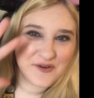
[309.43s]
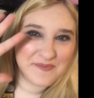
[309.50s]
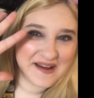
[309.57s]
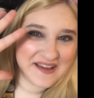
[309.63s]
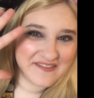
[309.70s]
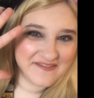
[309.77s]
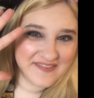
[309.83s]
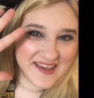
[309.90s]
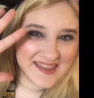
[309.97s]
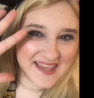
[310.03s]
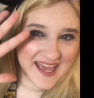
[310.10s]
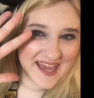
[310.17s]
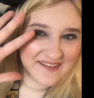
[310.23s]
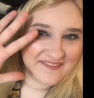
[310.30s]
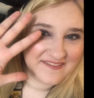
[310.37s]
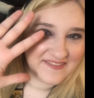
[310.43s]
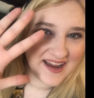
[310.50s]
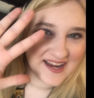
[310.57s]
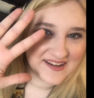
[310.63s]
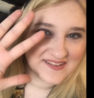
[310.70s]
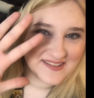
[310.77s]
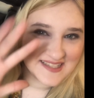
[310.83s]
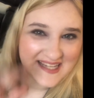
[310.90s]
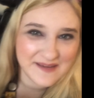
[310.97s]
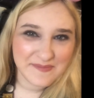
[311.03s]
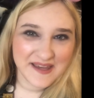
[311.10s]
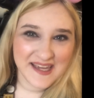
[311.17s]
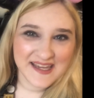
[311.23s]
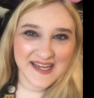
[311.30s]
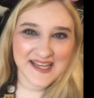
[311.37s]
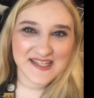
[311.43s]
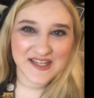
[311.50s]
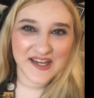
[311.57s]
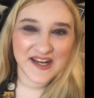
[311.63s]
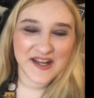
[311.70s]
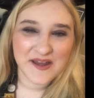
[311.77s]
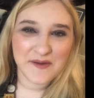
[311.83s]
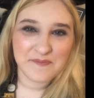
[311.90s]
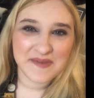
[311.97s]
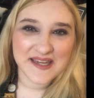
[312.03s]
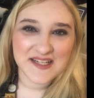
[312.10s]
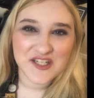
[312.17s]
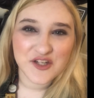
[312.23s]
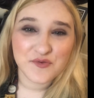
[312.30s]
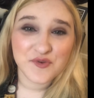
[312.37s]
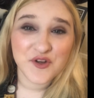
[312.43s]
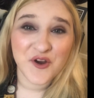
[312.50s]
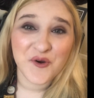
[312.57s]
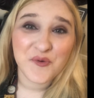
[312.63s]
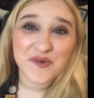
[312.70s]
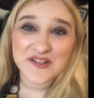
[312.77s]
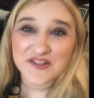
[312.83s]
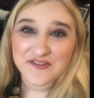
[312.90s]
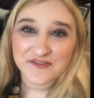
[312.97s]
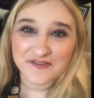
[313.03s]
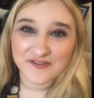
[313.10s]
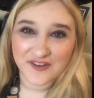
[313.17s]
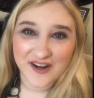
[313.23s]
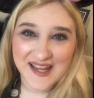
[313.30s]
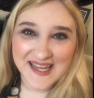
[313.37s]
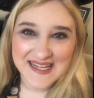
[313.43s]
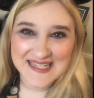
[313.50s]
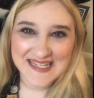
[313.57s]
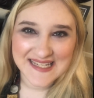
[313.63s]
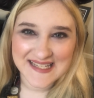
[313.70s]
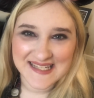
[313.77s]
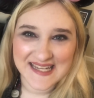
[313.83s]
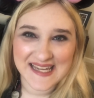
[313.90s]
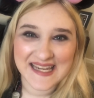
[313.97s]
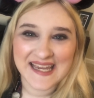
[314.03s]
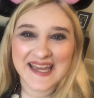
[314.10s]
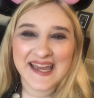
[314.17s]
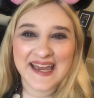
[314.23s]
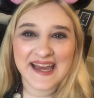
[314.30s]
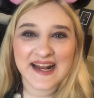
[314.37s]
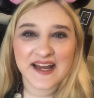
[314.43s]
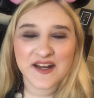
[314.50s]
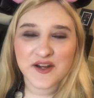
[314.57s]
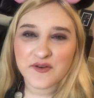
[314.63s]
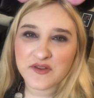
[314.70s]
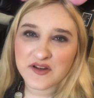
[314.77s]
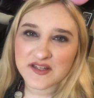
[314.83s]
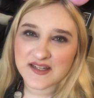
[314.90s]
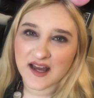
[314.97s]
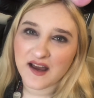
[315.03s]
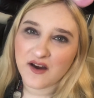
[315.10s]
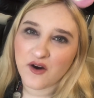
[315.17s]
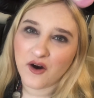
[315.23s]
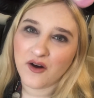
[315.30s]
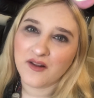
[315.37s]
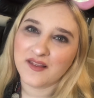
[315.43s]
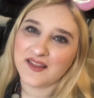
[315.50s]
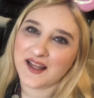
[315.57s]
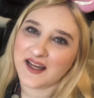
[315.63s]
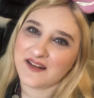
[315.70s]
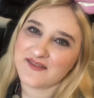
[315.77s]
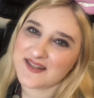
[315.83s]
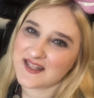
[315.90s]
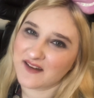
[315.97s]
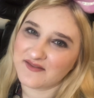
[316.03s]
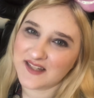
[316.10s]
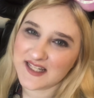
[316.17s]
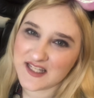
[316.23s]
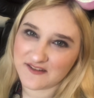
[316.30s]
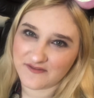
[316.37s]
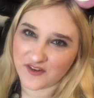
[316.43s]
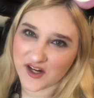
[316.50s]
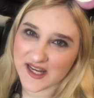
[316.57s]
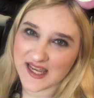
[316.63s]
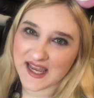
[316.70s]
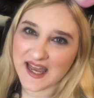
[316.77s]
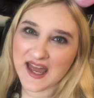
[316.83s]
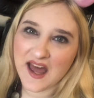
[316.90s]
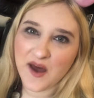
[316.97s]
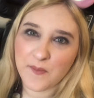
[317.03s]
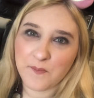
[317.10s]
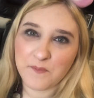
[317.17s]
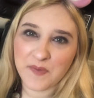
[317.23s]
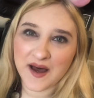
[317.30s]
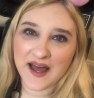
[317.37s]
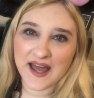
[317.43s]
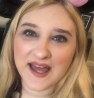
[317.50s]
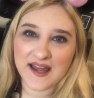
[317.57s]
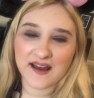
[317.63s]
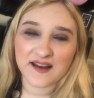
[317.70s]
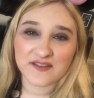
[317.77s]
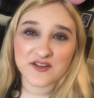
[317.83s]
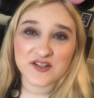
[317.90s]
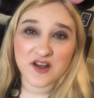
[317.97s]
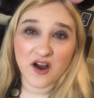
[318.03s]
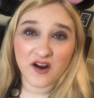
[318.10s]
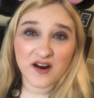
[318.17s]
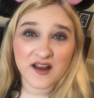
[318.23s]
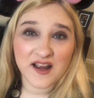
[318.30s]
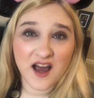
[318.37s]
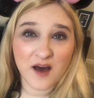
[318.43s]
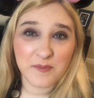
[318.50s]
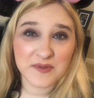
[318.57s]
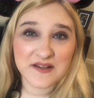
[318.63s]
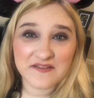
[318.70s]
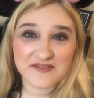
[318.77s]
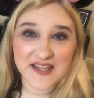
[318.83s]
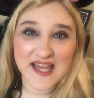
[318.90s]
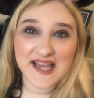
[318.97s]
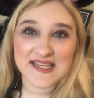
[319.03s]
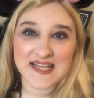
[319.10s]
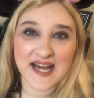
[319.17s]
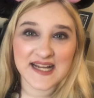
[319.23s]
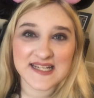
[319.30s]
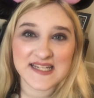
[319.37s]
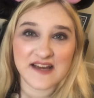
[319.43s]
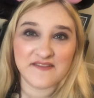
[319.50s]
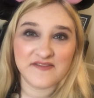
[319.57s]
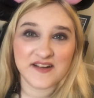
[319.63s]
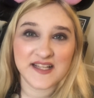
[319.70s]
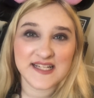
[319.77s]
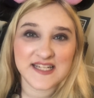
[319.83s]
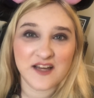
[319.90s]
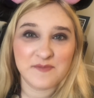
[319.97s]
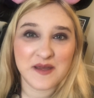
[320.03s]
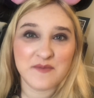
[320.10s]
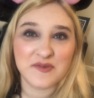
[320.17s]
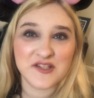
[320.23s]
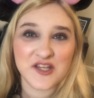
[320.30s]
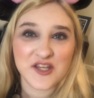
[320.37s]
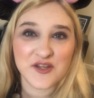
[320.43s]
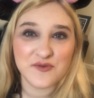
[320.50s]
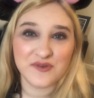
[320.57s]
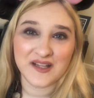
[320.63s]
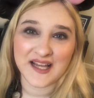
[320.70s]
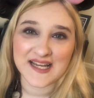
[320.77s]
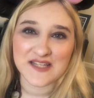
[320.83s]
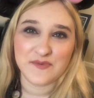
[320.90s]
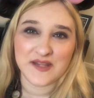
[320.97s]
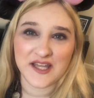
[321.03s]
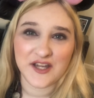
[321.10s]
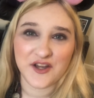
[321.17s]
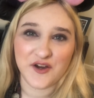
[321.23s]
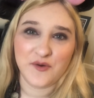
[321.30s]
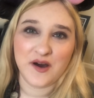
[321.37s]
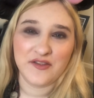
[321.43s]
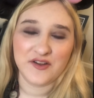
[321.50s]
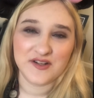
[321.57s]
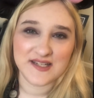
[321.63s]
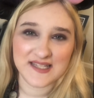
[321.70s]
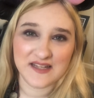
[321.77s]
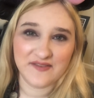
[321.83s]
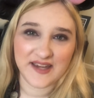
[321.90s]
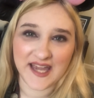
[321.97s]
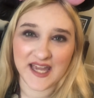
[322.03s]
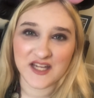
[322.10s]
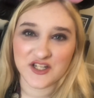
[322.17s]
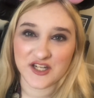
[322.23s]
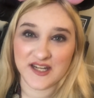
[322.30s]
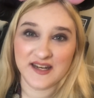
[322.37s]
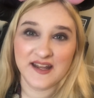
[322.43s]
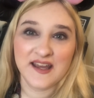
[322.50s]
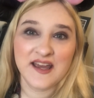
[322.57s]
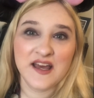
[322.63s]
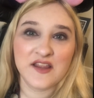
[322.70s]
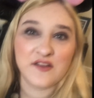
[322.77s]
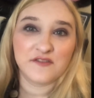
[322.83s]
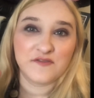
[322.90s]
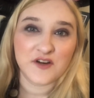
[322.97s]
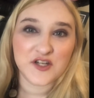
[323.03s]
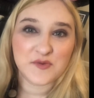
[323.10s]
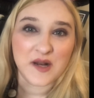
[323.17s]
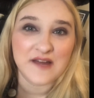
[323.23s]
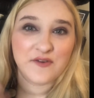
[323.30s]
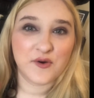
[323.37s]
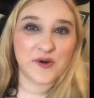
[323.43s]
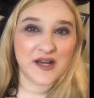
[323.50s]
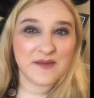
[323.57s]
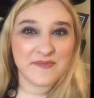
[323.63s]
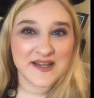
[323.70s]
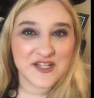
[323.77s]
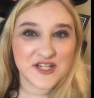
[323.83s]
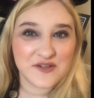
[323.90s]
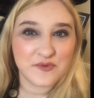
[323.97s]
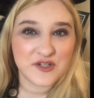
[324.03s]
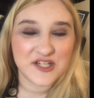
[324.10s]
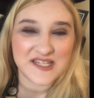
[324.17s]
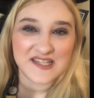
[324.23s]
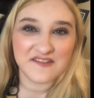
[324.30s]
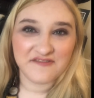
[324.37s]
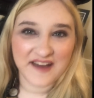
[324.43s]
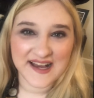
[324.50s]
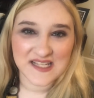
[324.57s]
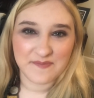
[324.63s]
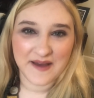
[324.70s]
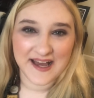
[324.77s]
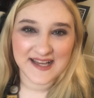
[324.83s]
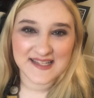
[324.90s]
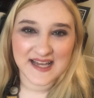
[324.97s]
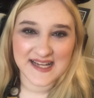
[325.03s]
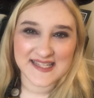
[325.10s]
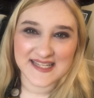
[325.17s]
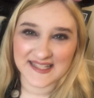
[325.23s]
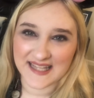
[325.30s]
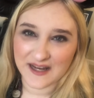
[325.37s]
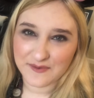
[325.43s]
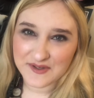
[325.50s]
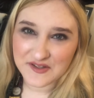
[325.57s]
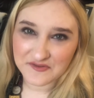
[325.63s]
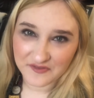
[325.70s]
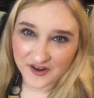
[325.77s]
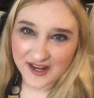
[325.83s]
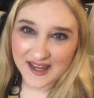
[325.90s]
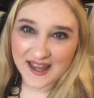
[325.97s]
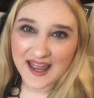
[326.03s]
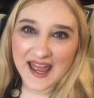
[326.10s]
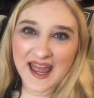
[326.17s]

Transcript: my fifth and final tip is gonna be to know what's free at Disney. And I know there's not a whole lot of stuff that's free, but there are a couple of things I definitely tell people to utilize when they go on their Disney vacation. The first one I've already mentioned, which is the Fast Pass. I said that was free.